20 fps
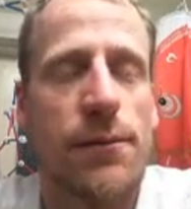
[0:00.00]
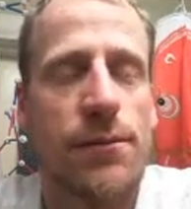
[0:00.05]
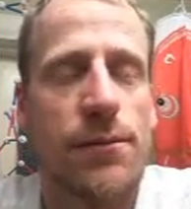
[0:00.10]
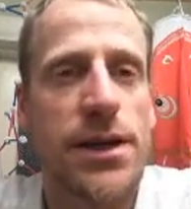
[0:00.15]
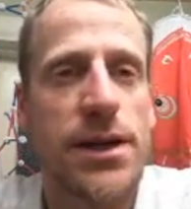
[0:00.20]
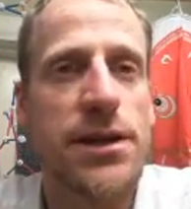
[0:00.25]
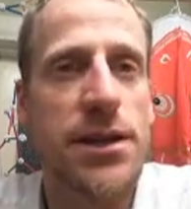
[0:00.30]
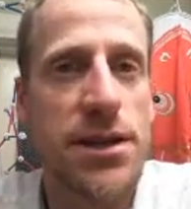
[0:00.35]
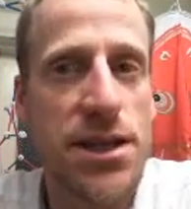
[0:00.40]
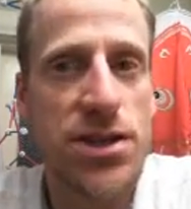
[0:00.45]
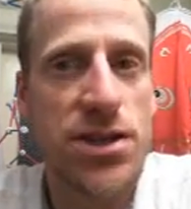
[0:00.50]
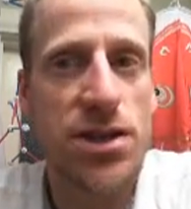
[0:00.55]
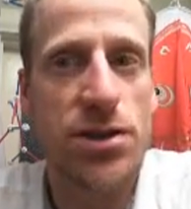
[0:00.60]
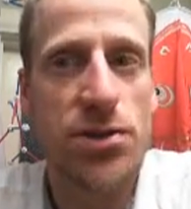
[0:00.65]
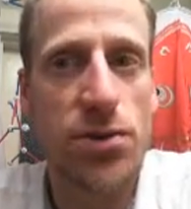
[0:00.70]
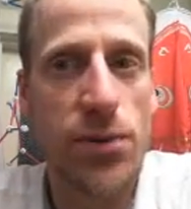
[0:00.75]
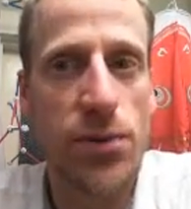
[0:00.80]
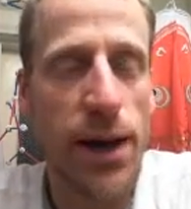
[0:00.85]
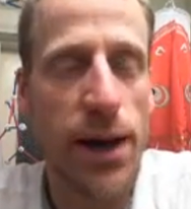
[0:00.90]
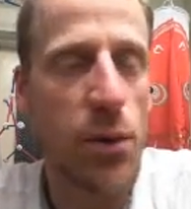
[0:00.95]
In addition
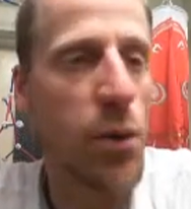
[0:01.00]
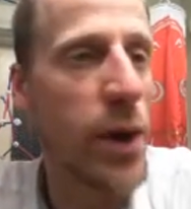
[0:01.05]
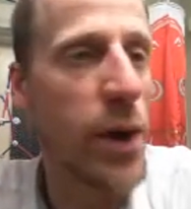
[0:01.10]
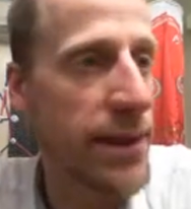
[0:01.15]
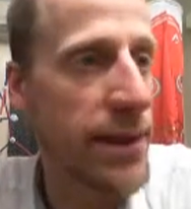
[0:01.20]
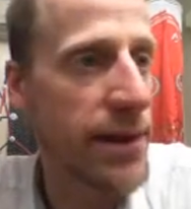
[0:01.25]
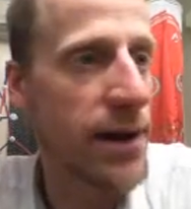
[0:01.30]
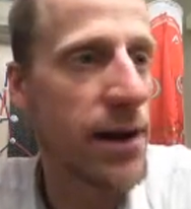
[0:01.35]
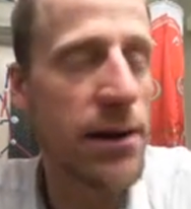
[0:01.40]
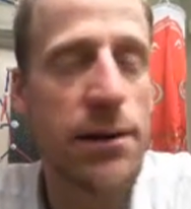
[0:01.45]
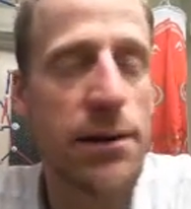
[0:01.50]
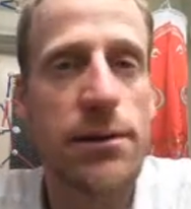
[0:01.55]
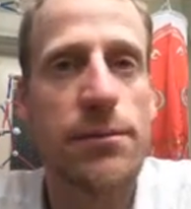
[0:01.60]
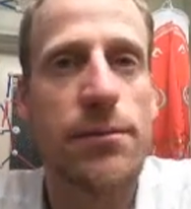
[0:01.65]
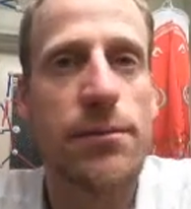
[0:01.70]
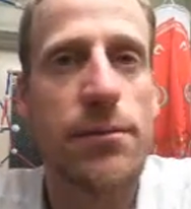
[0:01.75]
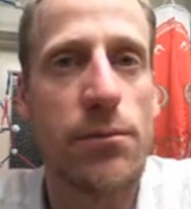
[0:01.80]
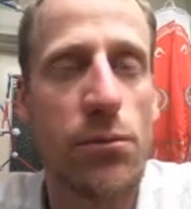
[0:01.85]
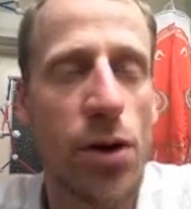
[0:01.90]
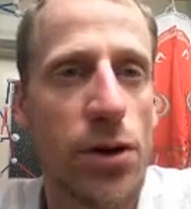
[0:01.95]
to our weather
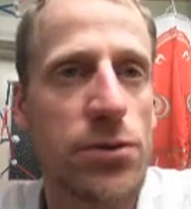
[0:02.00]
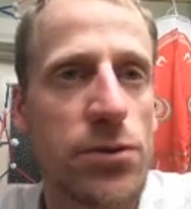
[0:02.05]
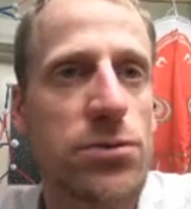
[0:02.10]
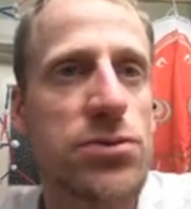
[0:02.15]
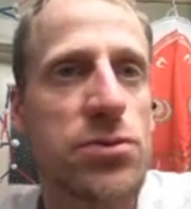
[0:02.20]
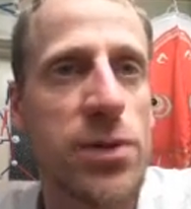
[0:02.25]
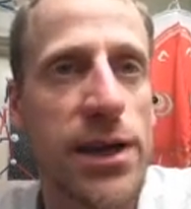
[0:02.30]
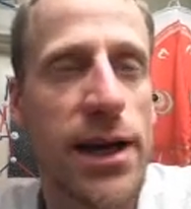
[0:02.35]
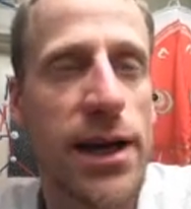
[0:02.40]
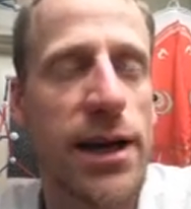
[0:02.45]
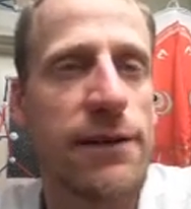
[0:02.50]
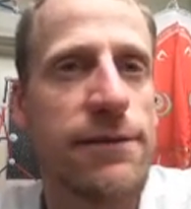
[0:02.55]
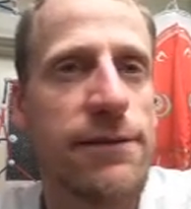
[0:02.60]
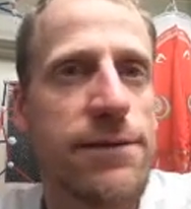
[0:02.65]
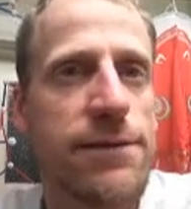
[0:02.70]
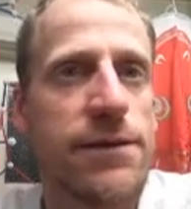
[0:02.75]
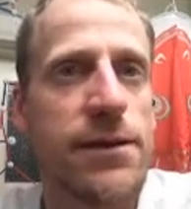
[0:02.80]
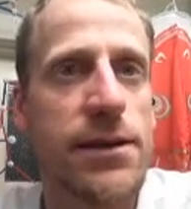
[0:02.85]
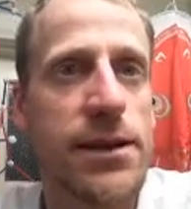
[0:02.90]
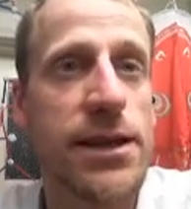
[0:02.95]
models, we have
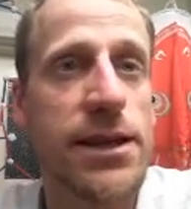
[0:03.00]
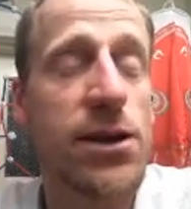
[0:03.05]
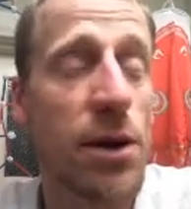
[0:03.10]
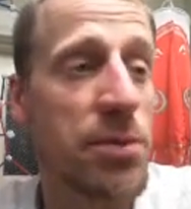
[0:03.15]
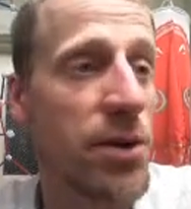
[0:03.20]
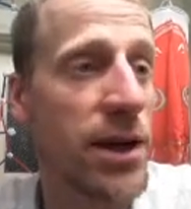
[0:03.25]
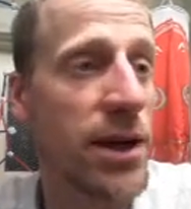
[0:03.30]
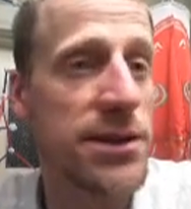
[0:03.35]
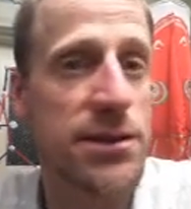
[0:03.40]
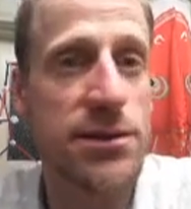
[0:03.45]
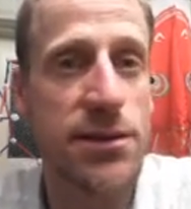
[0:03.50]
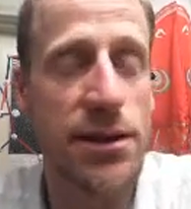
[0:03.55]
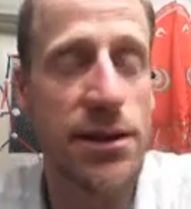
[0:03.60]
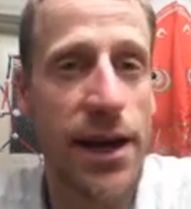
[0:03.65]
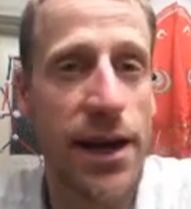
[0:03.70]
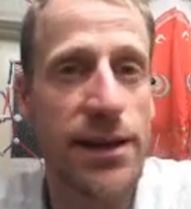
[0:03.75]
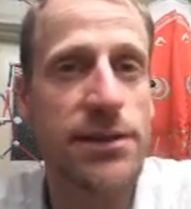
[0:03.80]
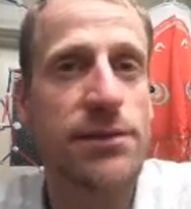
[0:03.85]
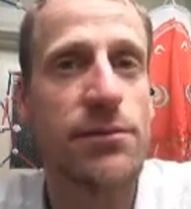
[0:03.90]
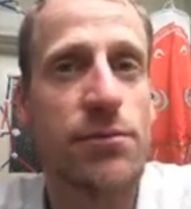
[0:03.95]
in operations
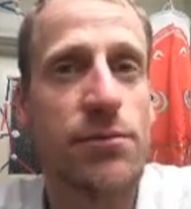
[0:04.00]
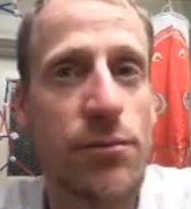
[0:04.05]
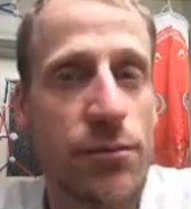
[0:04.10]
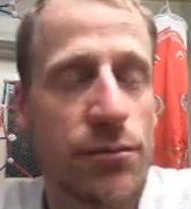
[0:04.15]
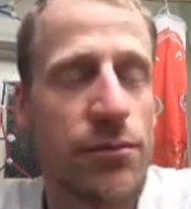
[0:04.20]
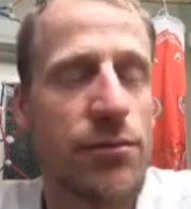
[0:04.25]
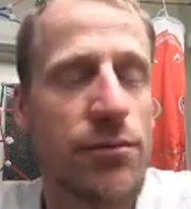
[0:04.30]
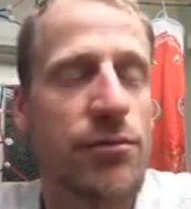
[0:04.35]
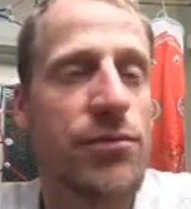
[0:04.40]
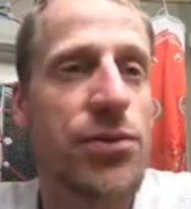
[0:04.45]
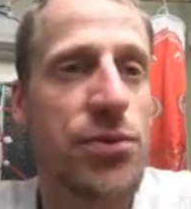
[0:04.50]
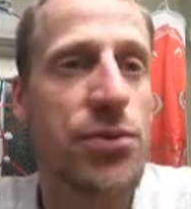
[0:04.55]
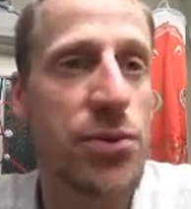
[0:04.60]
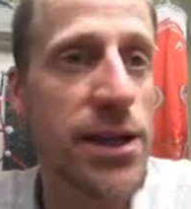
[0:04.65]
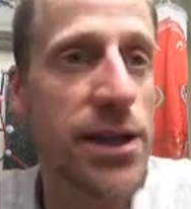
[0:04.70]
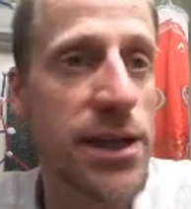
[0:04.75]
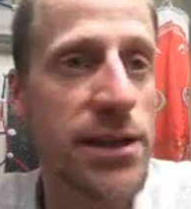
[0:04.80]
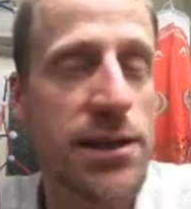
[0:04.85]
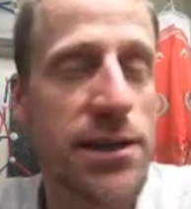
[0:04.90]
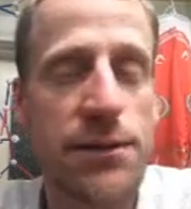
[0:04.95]
today
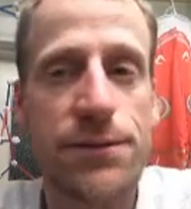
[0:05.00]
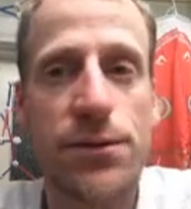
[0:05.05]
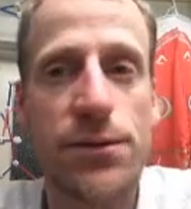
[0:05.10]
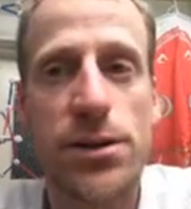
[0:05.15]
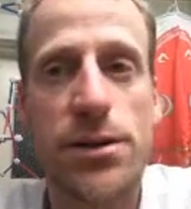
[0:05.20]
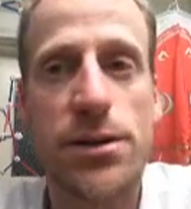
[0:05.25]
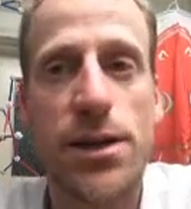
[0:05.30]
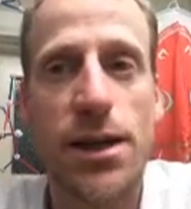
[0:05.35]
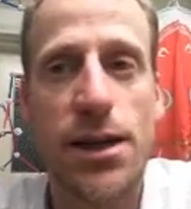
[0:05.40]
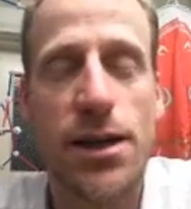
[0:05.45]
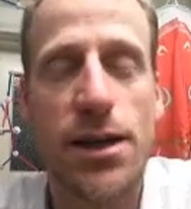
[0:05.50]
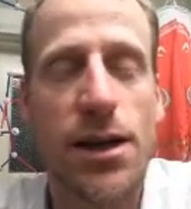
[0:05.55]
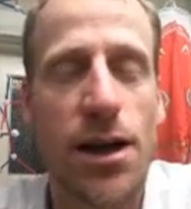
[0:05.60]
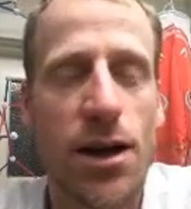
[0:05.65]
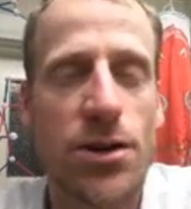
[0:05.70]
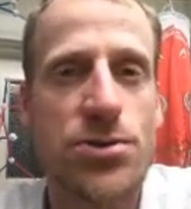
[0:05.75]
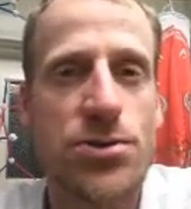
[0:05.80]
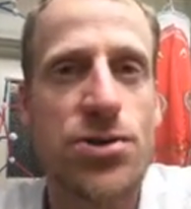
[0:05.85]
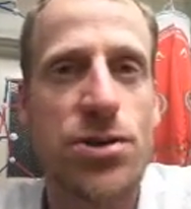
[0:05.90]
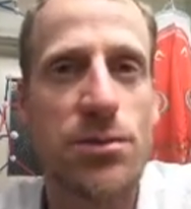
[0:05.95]
3 different
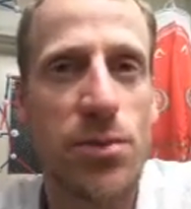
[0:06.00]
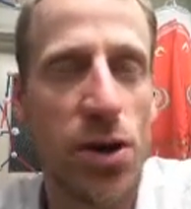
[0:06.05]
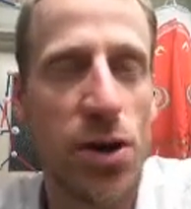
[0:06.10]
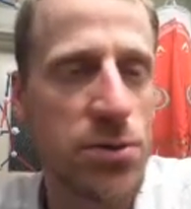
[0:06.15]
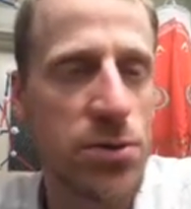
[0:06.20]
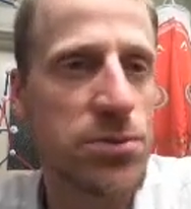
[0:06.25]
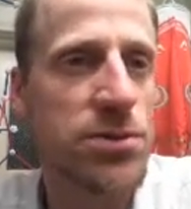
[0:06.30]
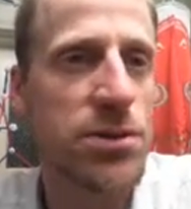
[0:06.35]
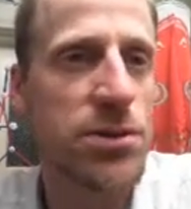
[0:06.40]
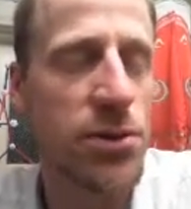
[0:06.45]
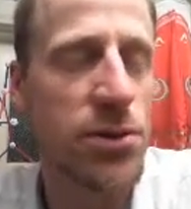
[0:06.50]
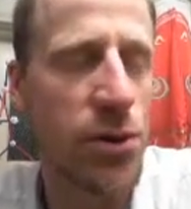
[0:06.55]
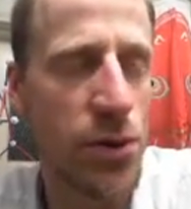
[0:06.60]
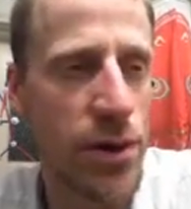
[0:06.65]
ocean models,